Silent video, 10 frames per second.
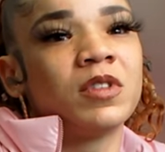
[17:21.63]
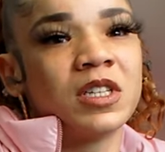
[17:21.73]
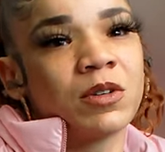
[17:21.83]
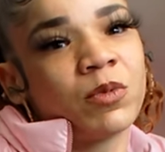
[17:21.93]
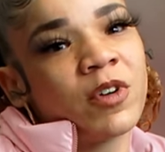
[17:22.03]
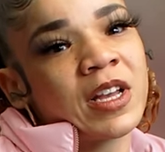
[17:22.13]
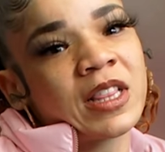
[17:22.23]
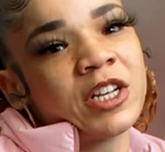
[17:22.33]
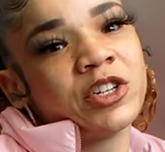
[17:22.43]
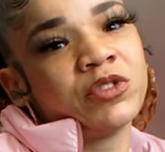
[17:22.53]
the simple fact
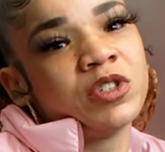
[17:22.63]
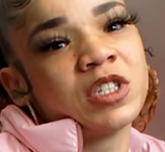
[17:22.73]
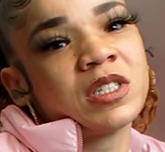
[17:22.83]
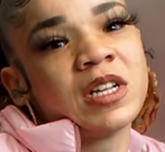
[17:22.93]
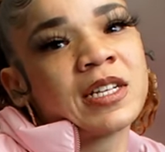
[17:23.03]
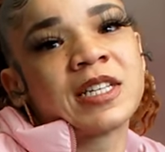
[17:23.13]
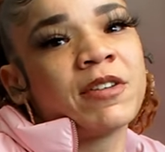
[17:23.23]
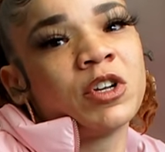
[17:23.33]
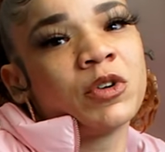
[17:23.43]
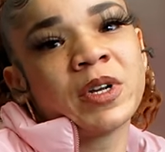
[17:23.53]
that you're just not
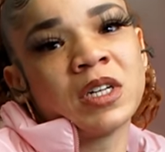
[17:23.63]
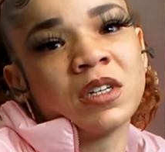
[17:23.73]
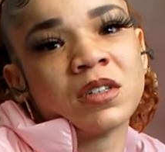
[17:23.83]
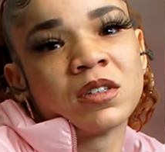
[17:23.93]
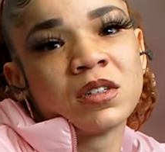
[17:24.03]
saving your money,